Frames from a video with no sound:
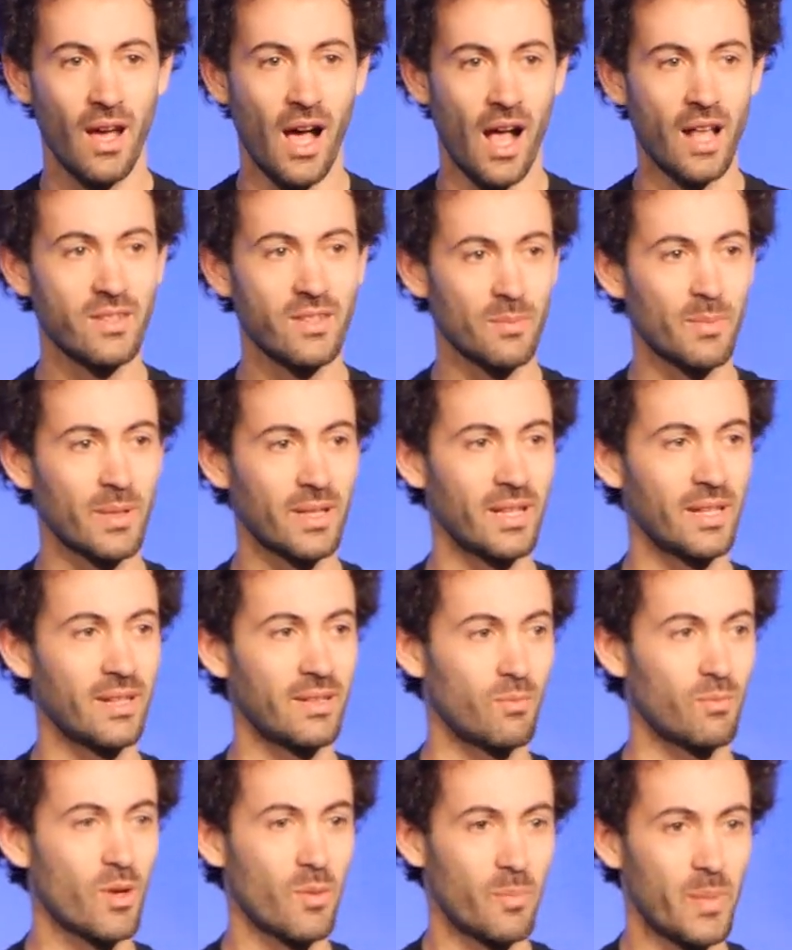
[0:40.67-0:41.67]

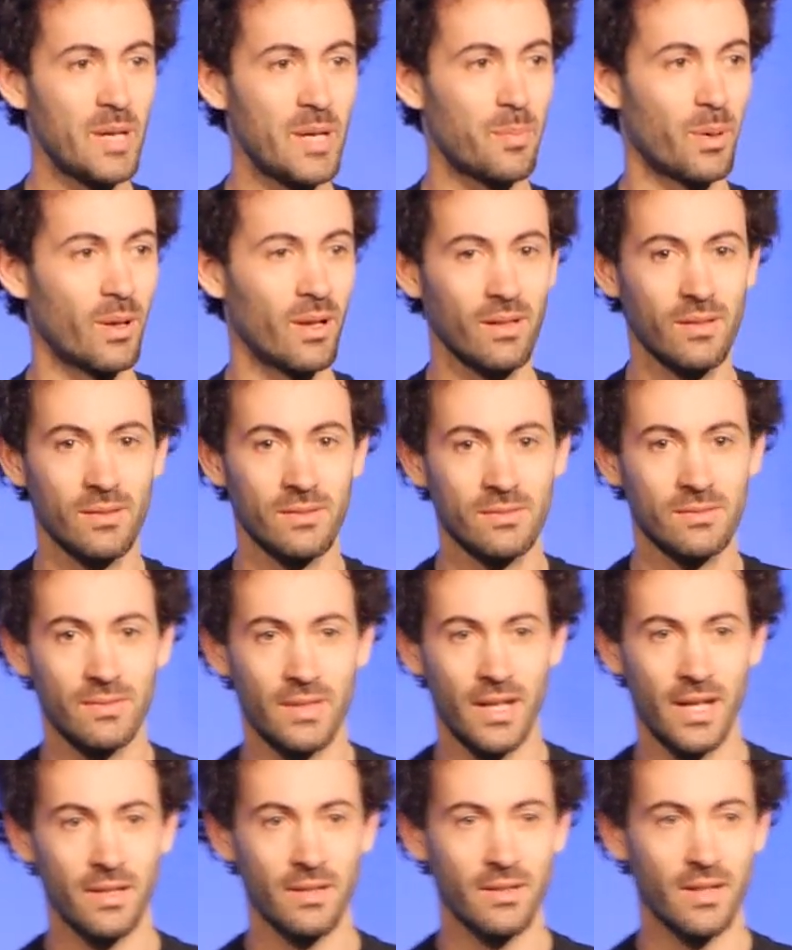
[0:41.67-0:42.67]
ultimately, we're people,
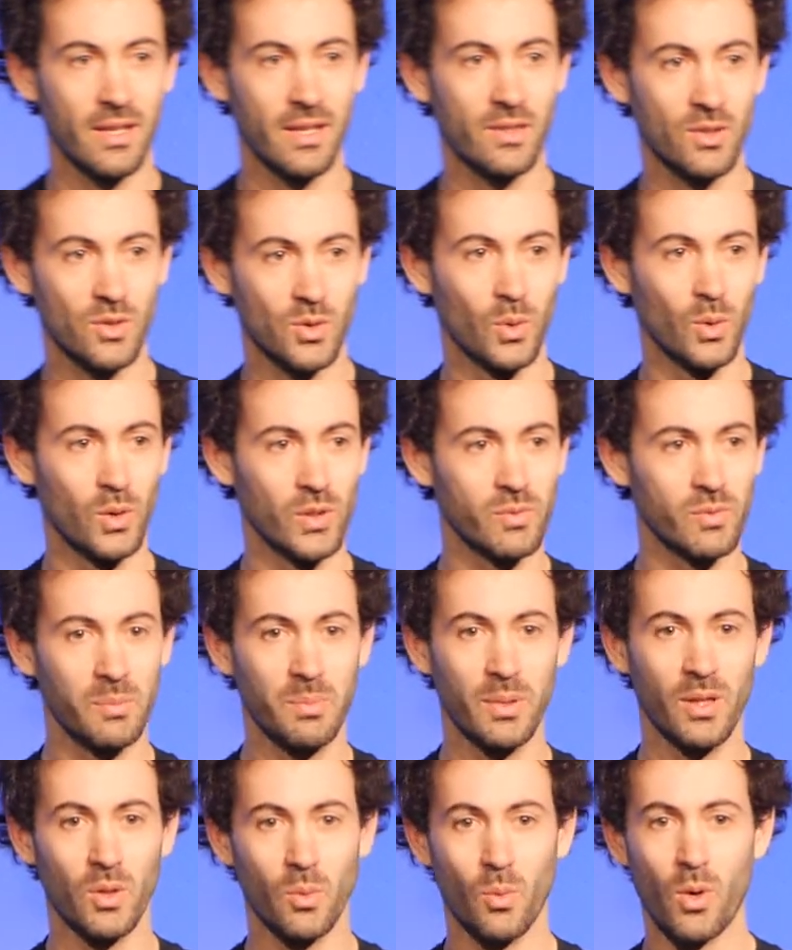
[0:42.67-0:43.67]
and, and the tools we
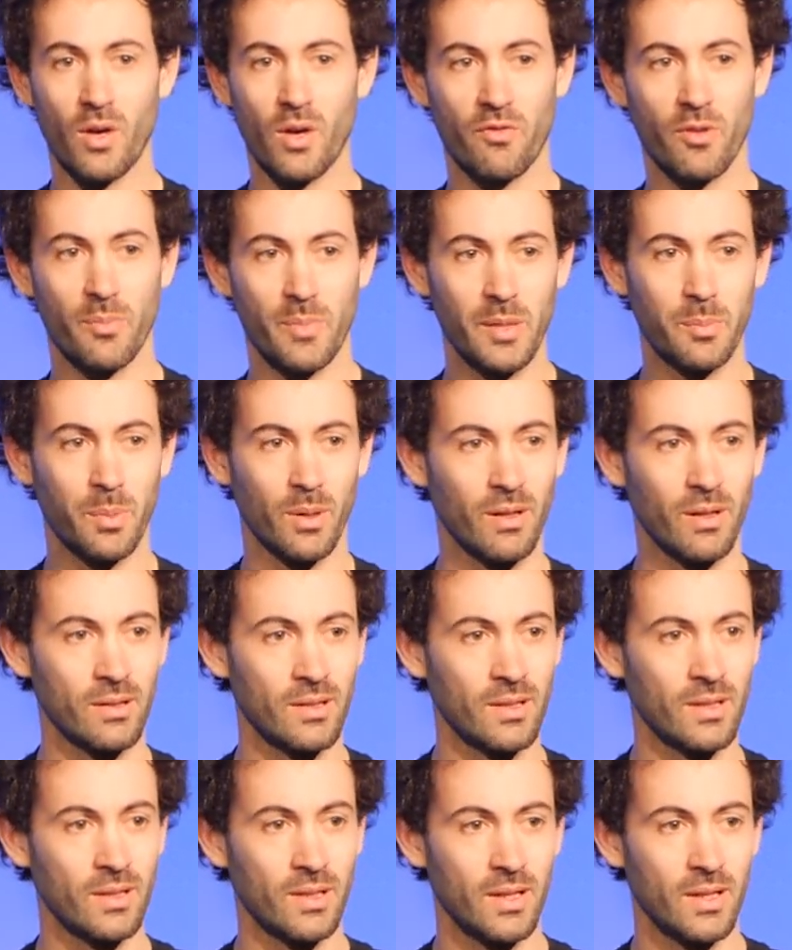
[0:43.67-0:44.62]
build work for people.